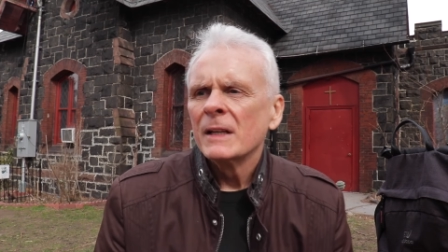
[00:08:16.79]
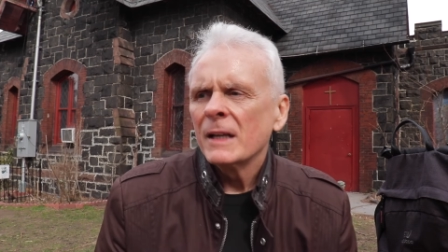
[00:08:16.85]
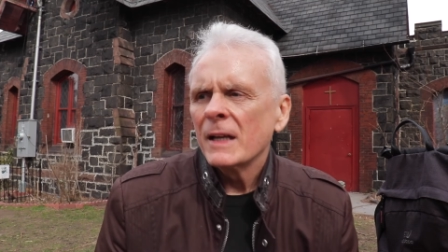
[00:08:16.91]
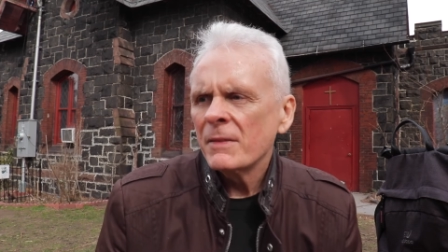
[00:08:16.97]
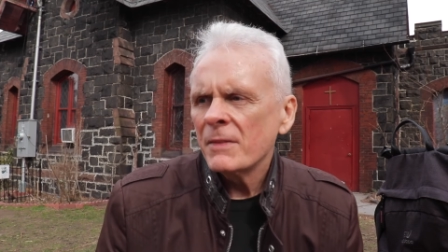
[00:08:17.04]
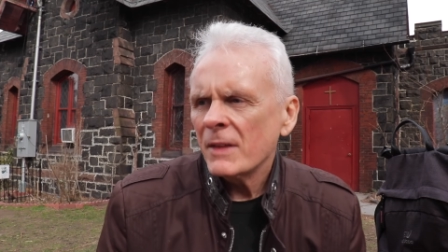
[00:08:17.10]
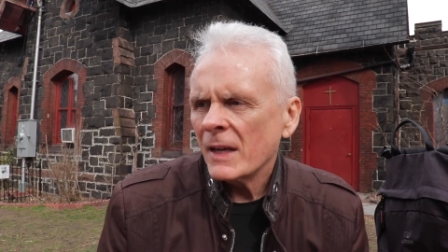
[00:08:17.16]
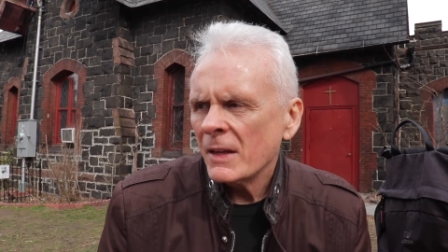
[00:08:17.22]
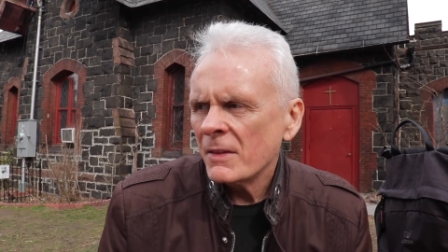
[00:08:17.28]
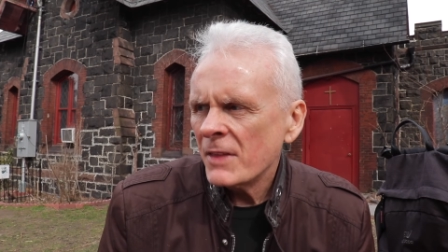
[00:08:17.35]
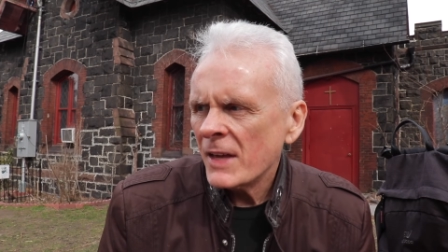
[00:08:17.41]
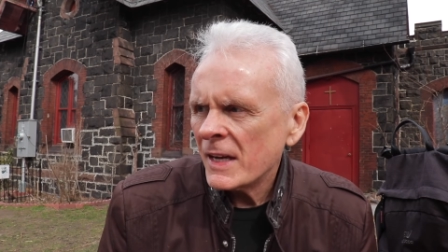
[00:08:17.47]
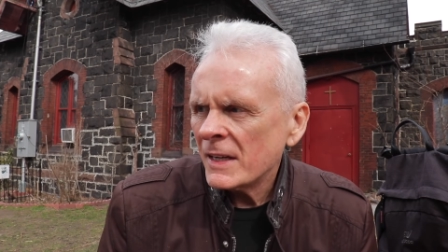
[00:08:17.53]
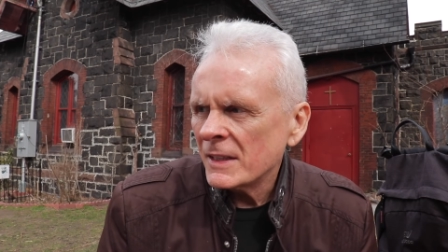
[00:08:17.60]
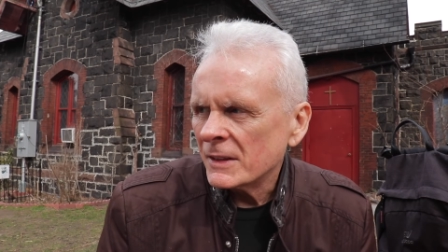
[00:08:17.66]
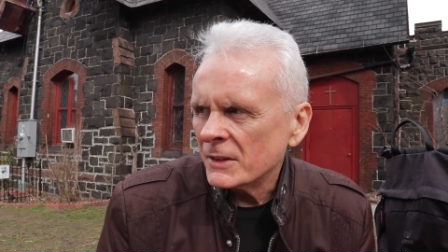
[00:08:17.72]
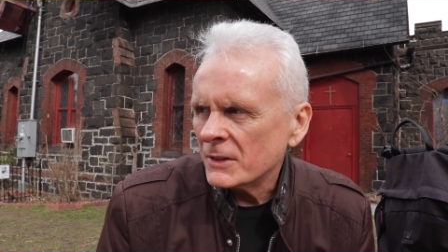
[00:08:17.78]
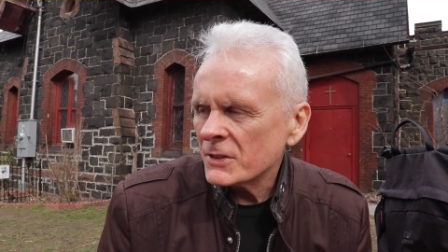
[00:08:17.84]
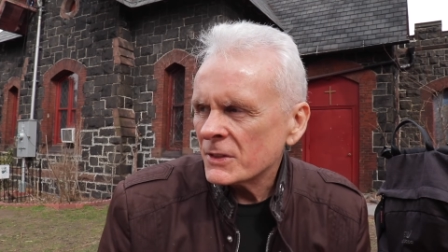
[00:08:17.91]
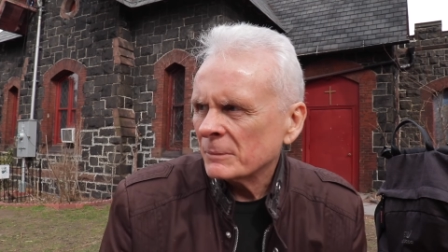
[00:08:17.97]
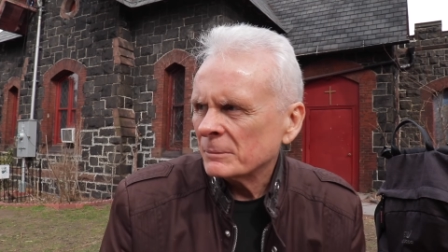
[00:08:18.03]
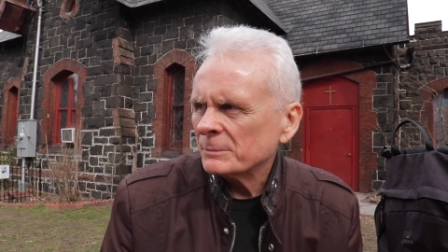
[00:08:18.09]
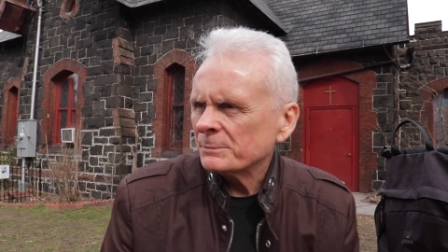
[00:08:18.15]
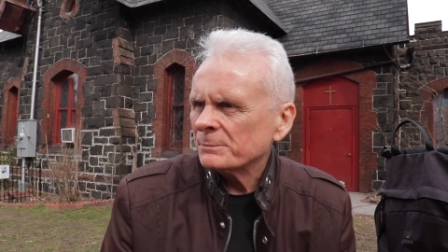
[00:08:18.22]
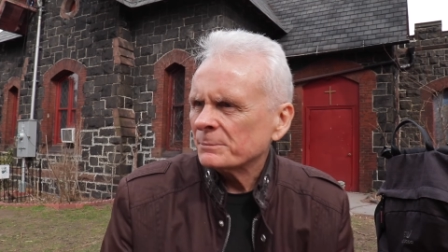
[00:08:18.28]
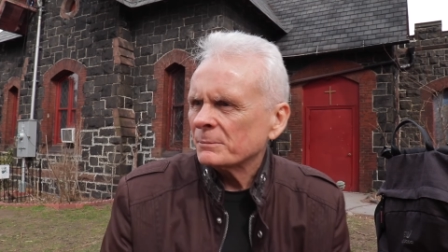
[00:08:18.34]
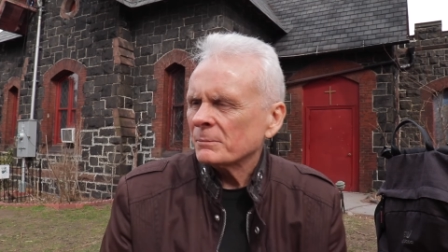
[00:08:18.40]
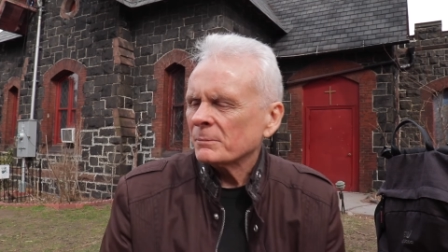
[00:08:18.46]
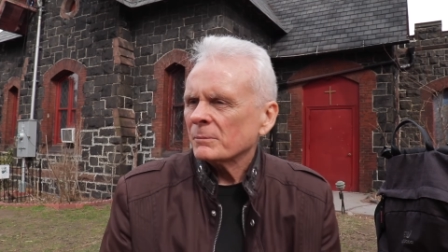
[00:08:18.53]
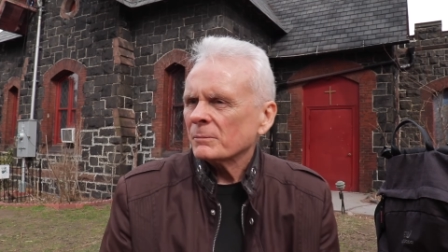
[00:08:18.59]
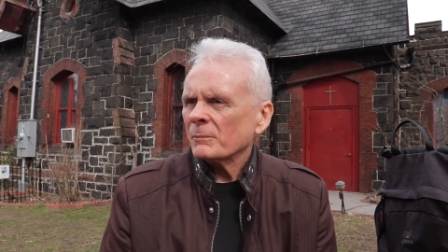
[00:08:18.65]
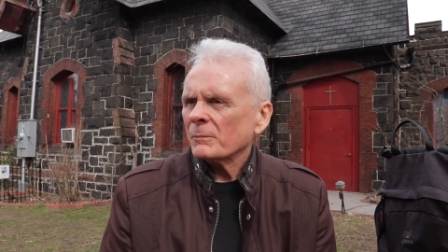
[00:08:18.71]
And, and that is
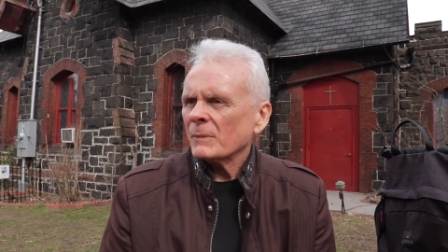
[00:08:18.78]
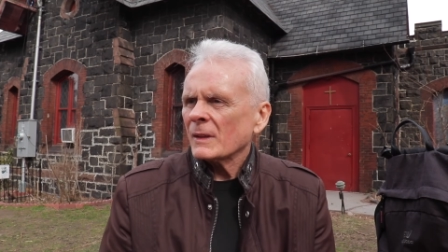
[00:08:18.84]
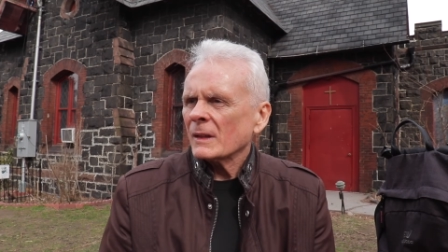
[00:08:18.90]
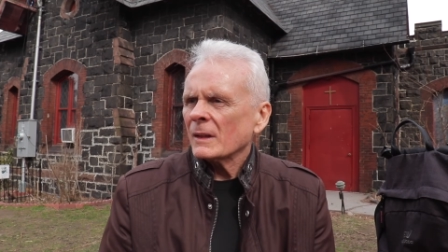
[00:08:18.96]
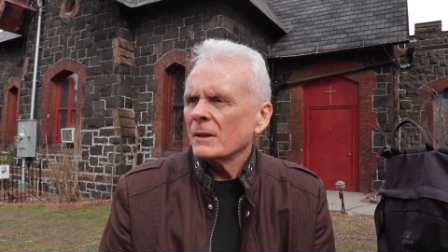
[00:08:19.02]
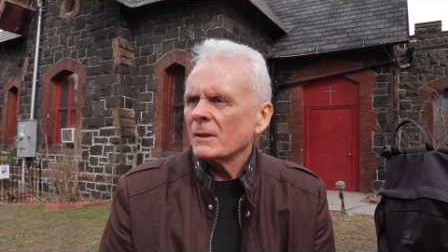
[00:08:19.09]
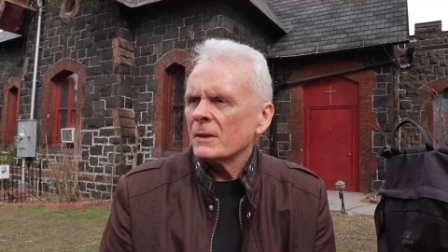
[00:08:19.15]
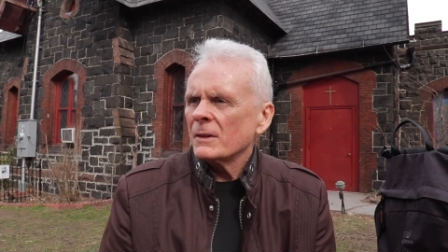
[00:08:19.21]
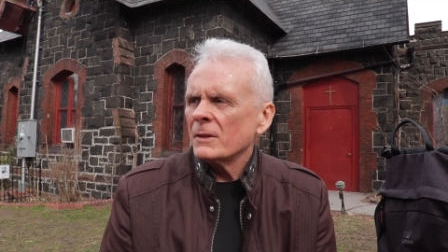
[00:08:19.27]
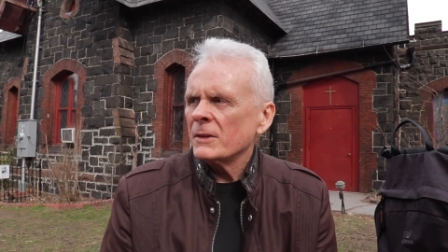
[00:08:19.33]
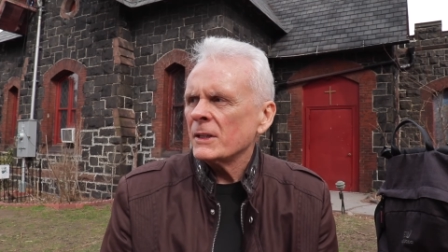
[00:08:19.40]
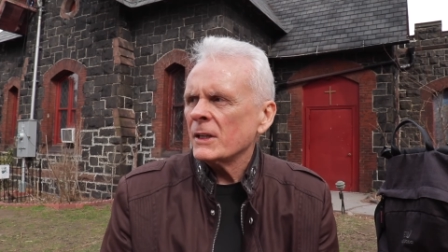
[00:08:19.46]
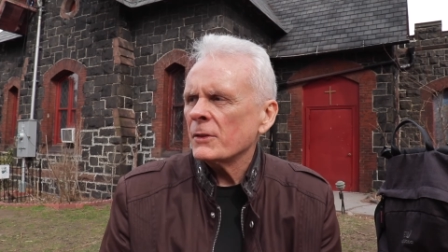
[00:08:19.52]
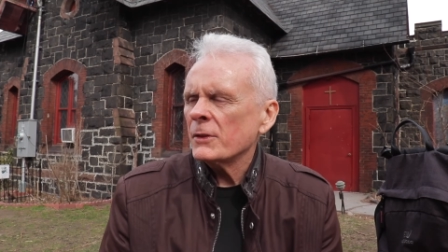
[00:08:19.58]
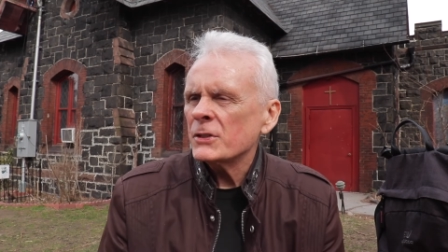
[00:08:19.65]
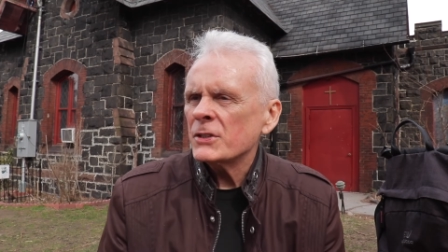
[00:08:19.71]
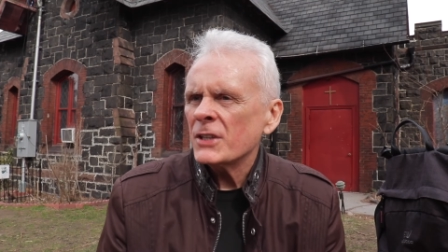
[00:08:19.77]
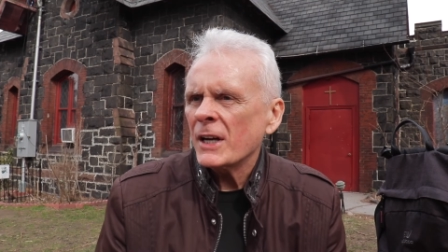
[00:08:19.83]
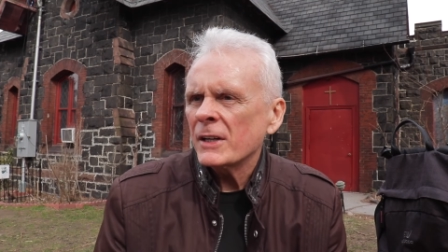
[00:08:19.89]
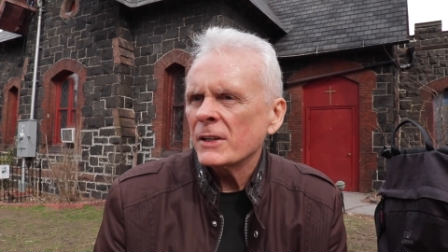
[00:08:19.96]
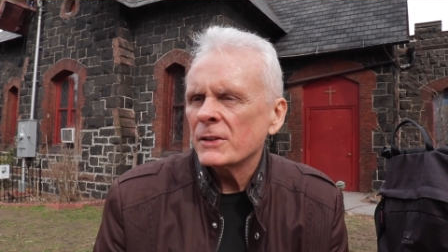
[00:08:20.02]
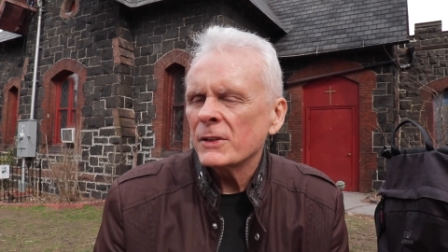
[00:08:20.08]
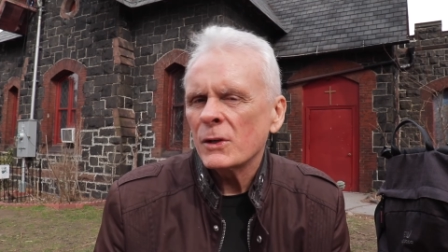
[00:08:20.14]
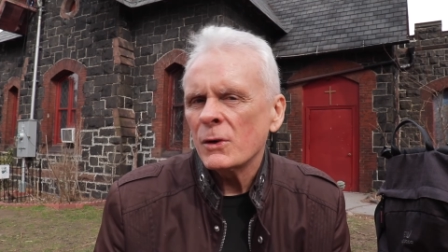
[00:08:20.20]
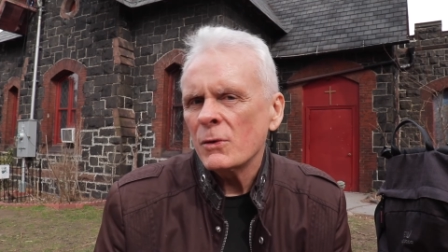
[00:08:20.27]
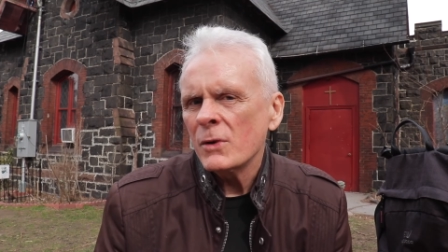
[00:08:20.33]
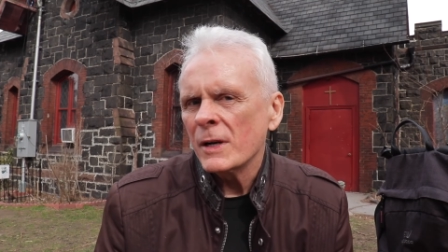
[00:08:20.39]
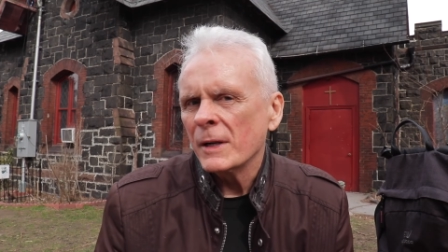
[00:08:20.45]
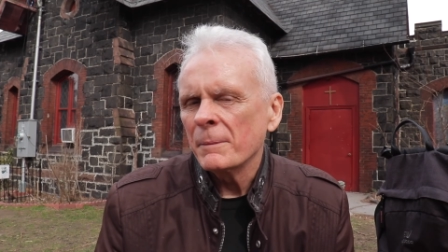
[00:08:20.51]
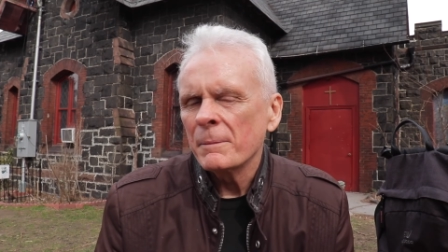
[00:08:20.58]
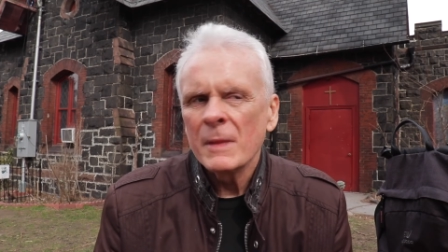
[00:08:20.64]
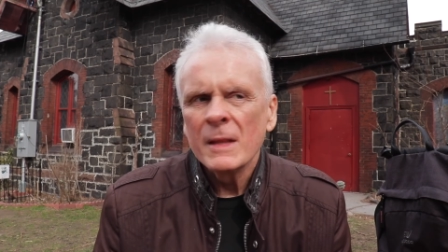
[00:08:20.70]
the other side of the
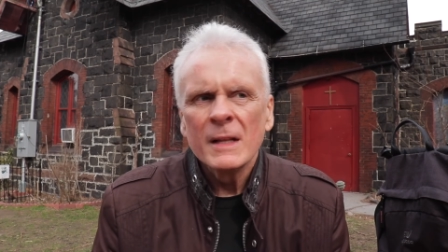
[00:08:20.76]
coin.